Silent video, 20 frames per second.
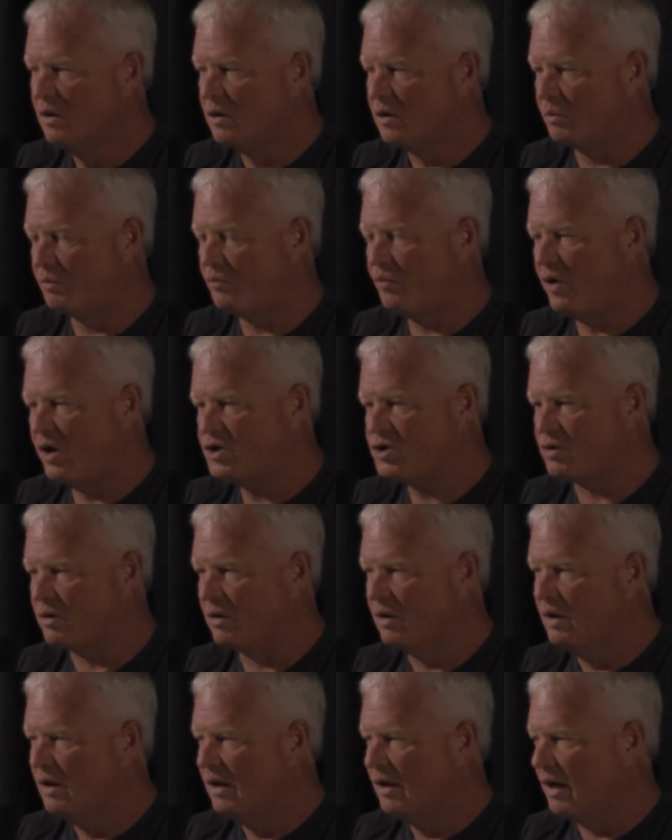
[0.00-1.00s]
The
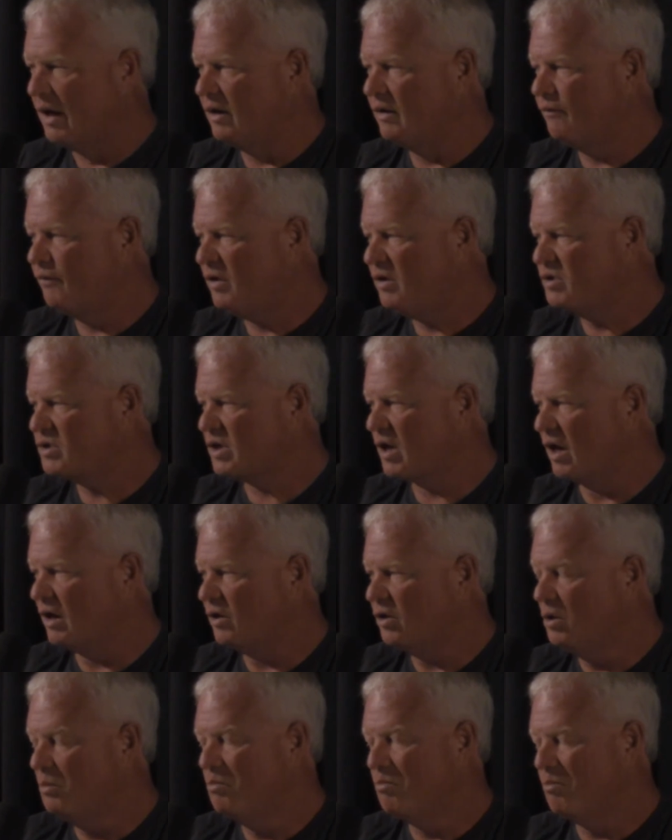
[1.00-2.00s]
pressure. And in figure
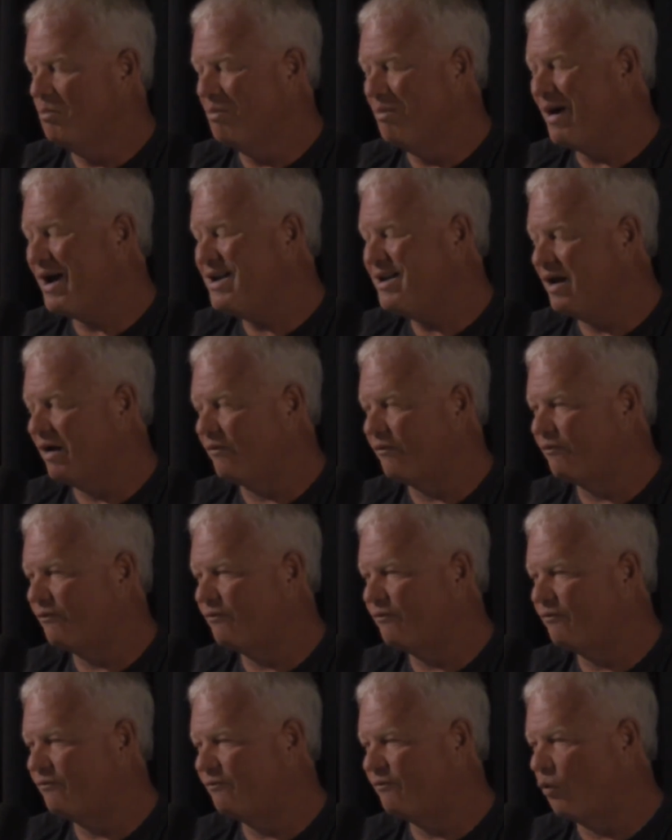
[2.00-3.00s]
skating, you might have
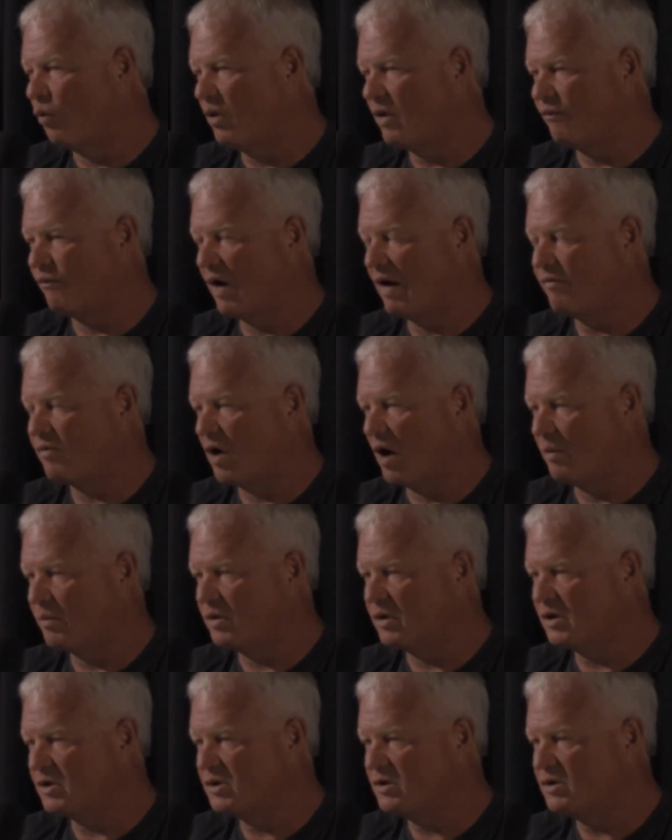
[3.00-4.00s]
4 to 5
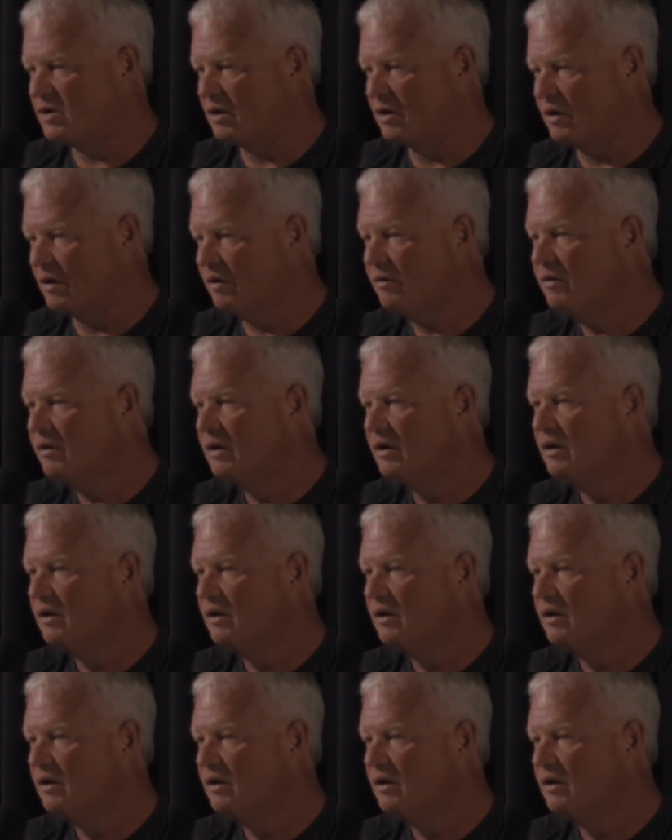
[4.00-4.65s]
competitions a year.